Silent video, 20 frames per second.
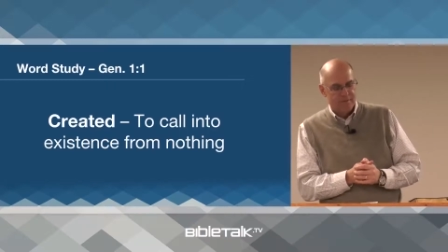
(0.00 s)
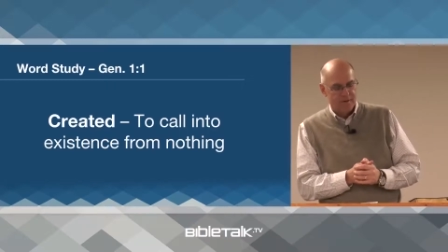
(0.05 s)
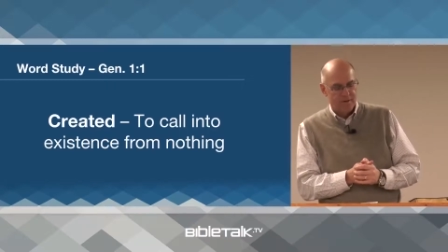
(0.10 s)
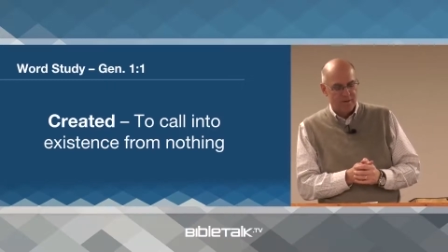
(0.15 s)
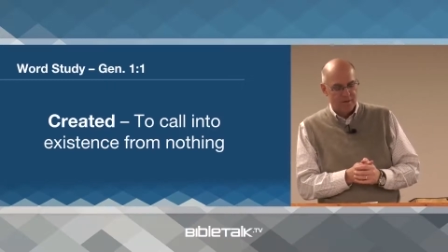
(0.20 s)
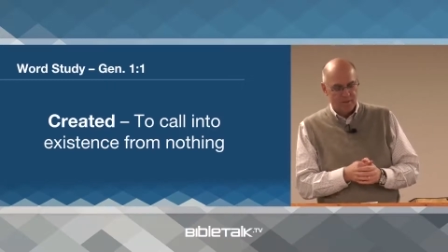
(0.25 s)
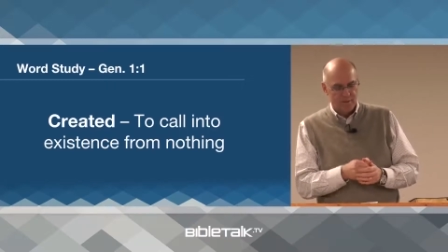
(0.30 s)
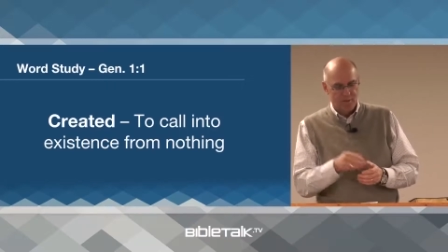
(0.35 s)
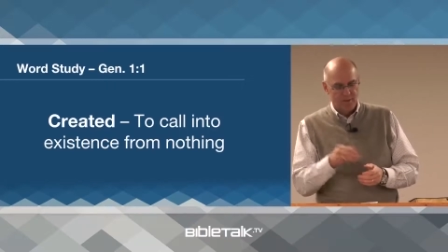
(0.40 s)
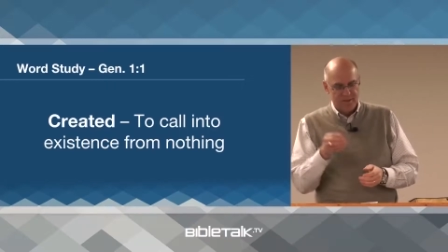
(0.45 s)

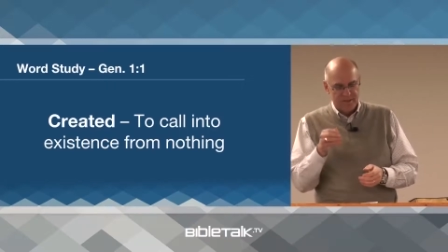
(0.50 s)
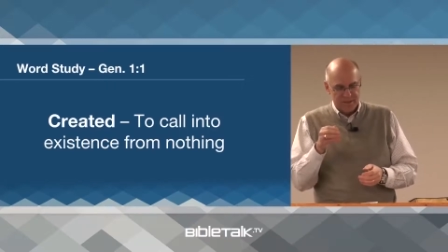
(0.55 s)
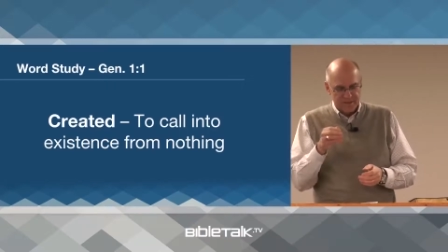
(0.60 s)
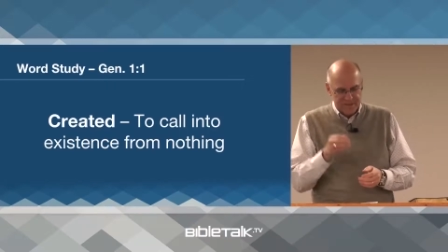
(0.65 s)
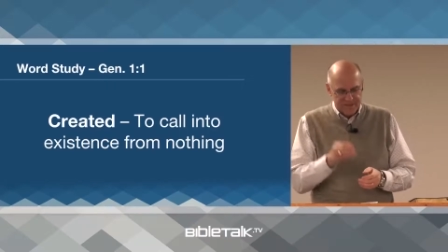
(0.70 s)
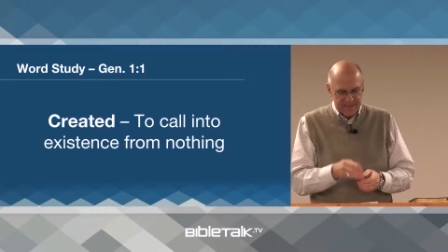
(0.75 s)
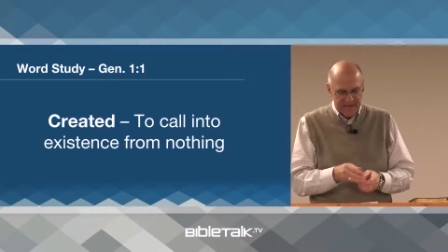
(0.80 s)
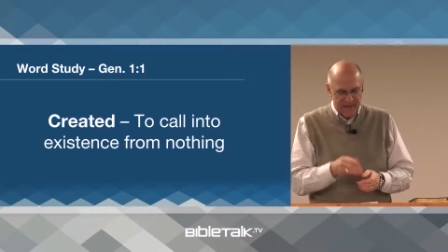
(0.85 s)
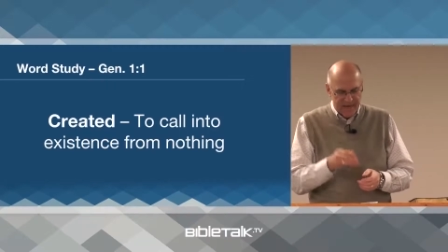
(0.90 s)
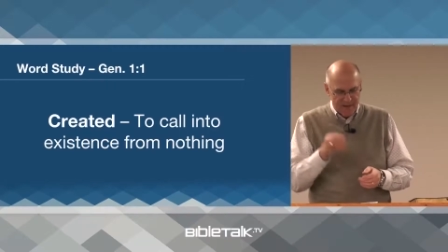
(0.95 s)
In other words, the
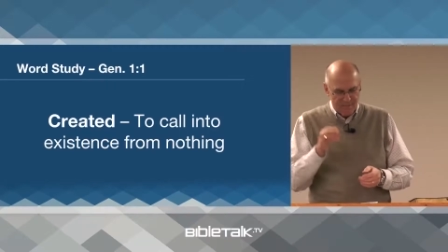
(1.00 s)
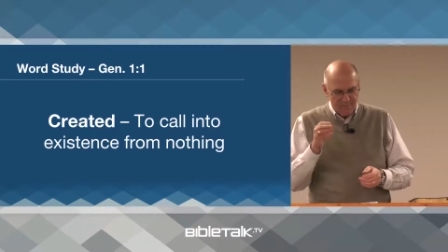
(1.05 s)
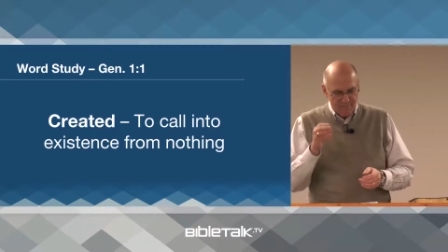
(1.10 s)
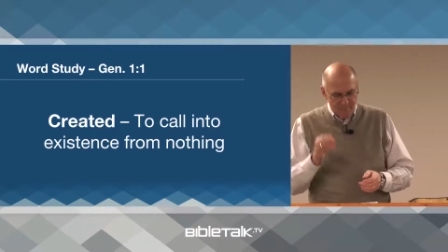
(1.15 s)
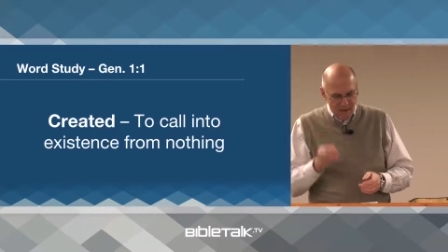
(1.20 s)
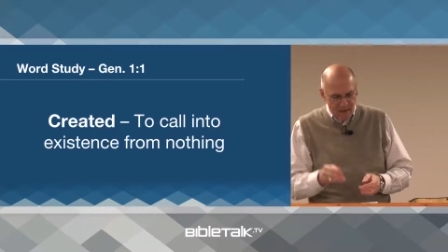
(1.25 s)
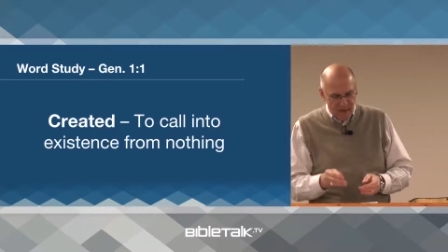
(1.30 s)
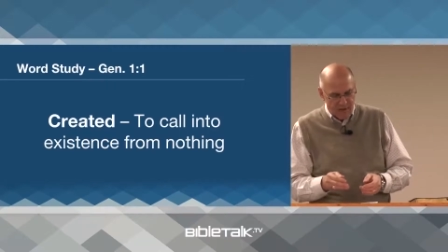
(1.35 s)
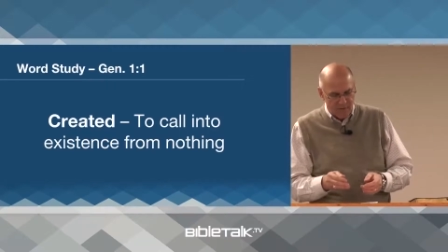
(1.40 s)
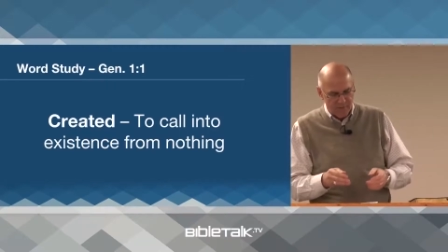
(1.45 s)
same
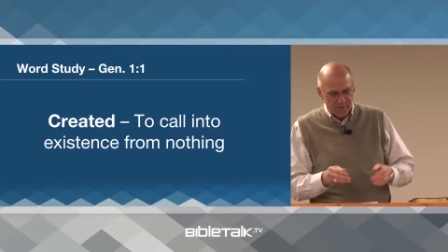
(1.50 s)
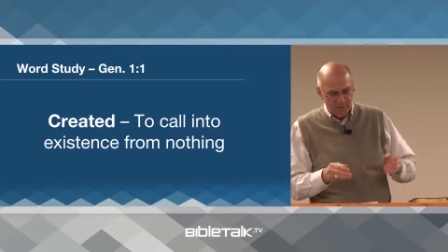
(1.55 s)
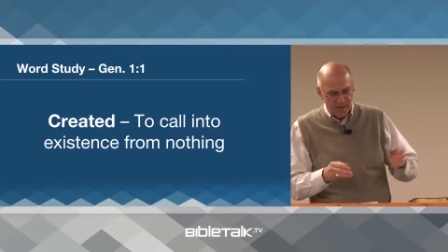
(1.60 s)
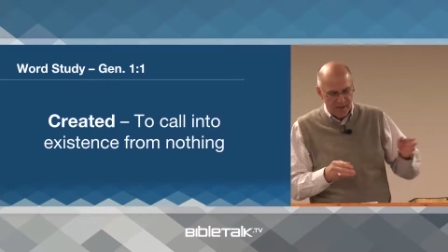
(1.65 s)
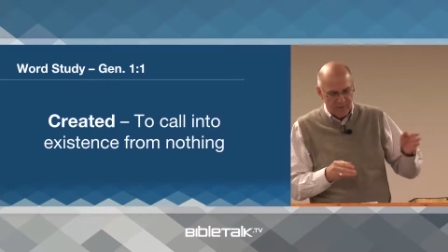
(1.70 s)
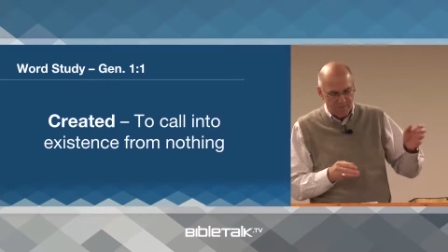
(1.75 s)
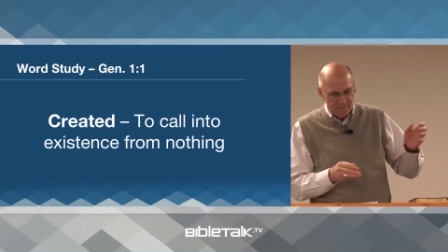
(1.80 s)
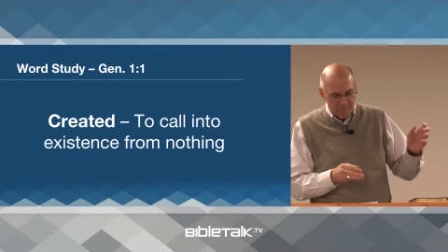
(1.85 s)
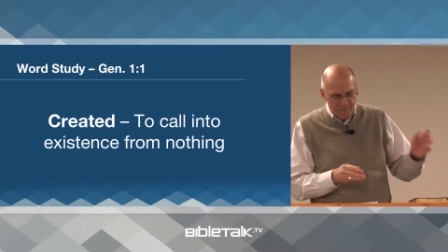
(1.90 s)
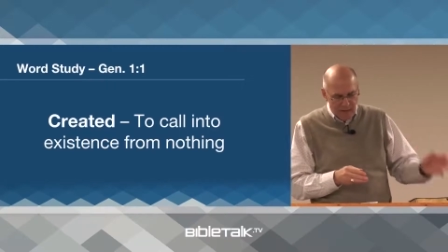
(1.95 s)
matter
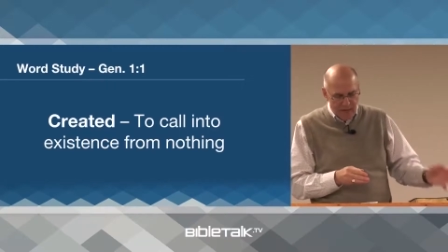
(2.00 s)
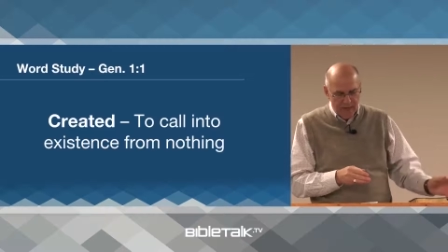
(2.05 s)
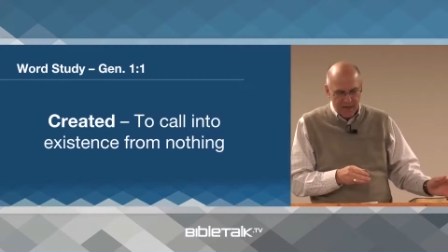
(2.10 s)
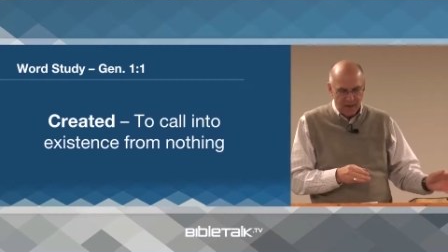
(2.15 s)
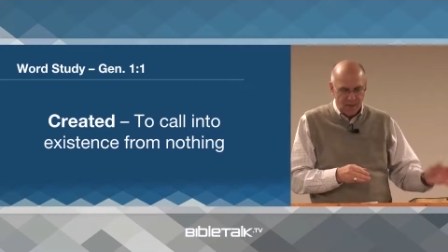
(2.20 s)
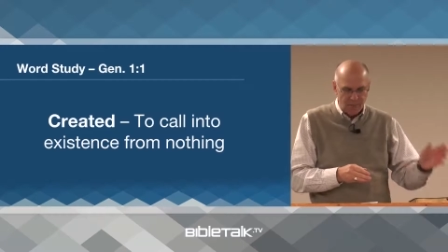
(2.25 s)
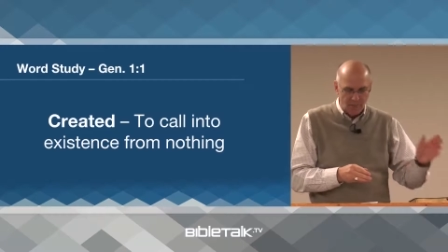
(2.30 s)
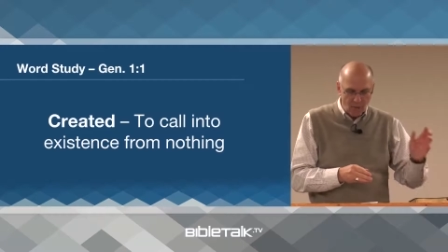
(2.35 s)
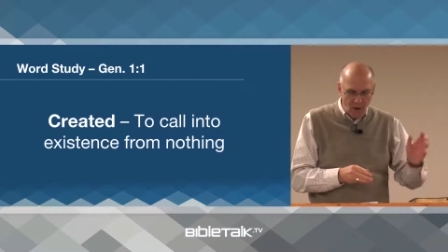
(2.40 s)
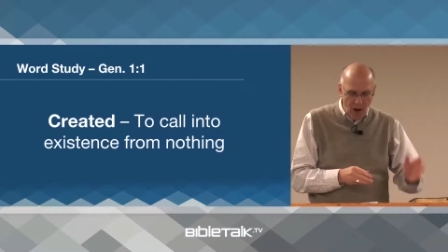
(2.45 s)
that made
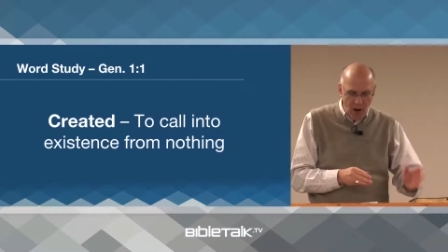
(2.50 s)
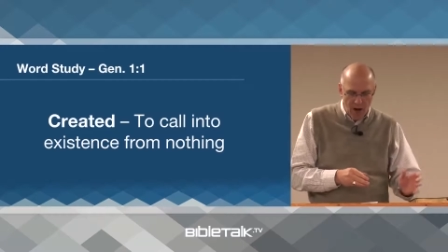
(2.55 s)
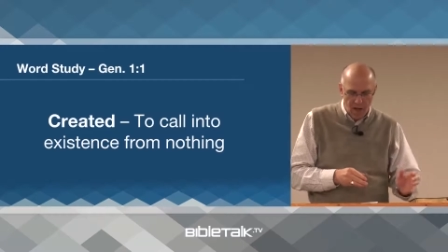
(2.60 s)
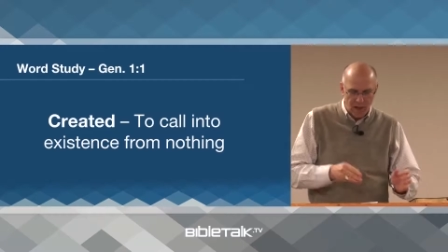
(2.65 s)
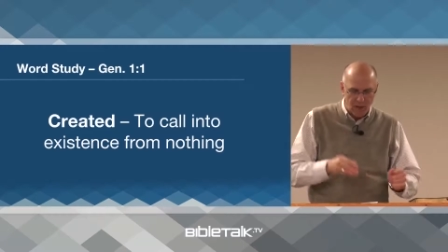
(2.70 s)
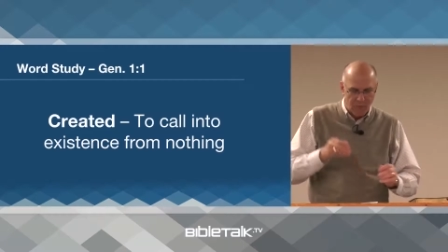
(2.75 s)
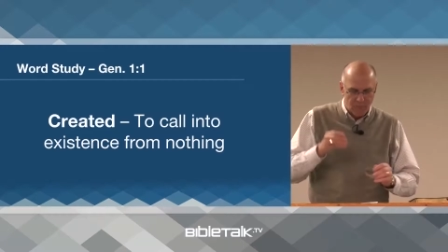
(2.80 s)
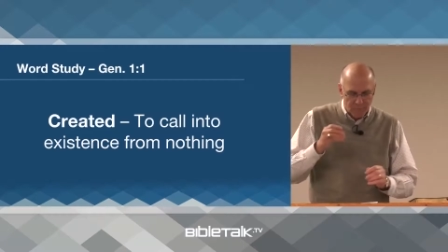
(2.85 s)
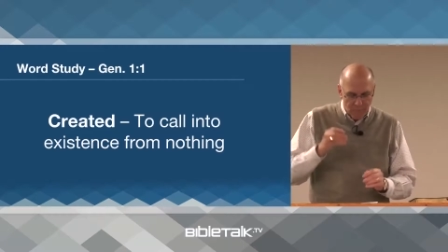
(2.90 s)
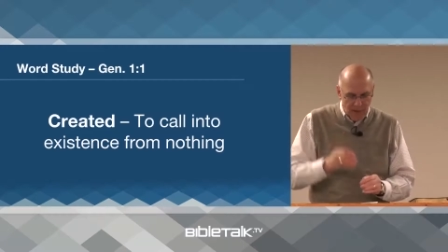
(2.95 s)
a
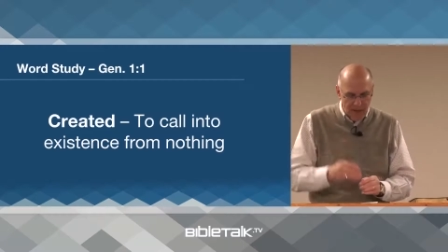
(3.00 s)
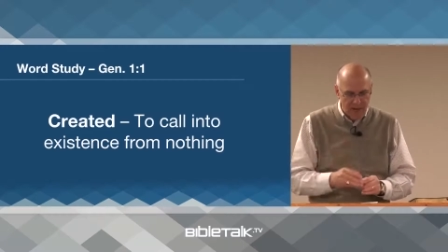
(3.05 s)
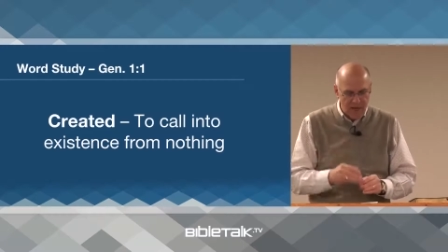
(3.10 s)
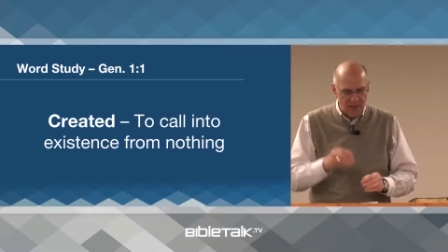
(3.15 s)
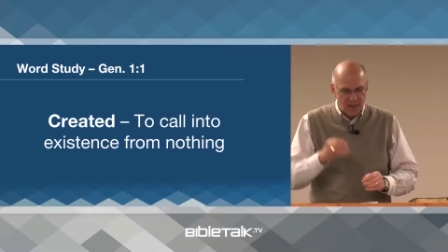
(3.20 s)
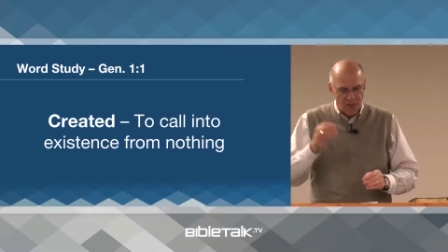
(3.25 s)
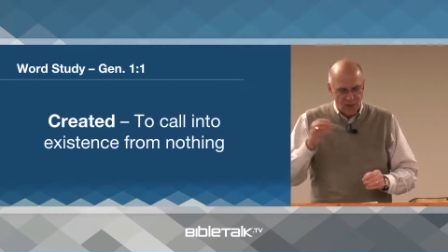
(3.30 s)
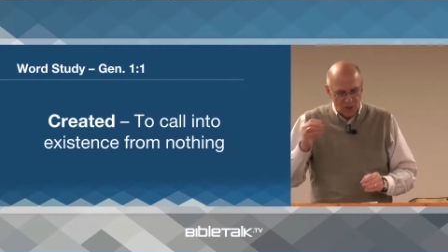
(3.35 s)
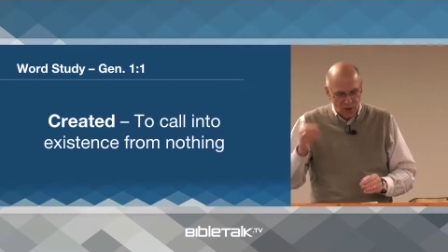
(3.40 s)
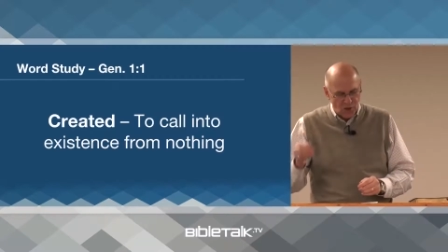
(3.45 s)
rock
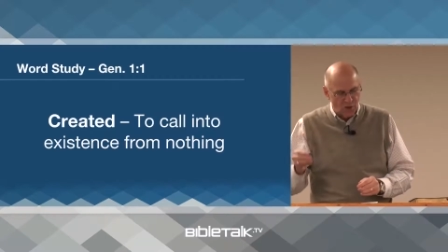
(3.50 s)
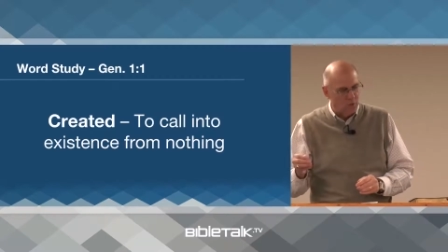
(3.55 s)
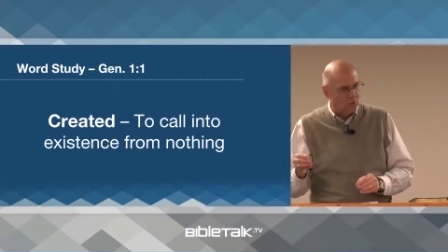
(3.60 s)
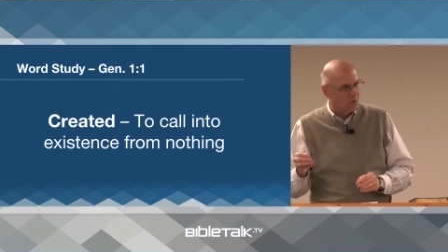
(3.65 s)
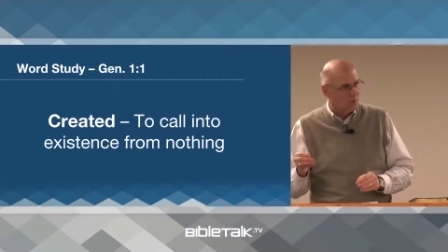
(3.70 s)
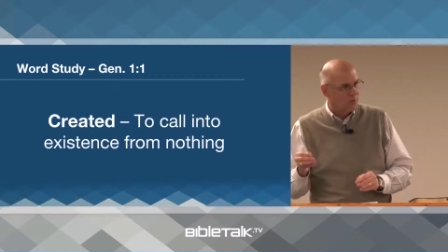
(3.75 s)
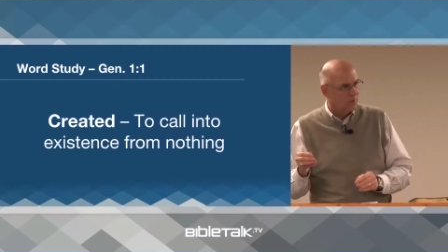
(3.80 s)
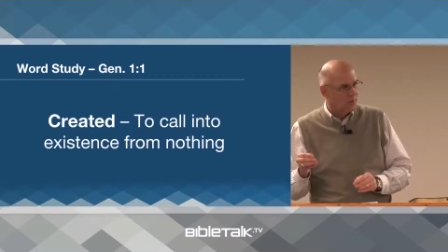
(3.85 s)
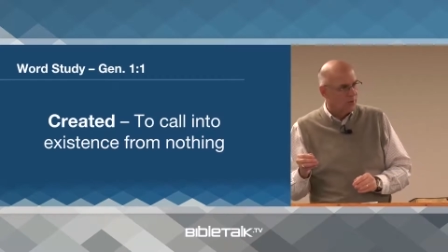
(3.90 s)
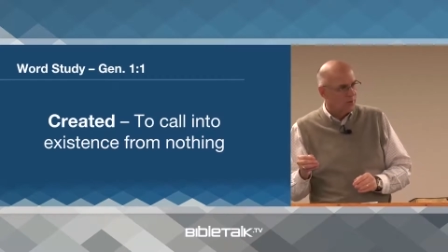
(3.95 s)
made
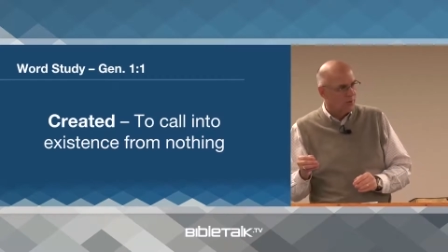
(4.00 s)
you.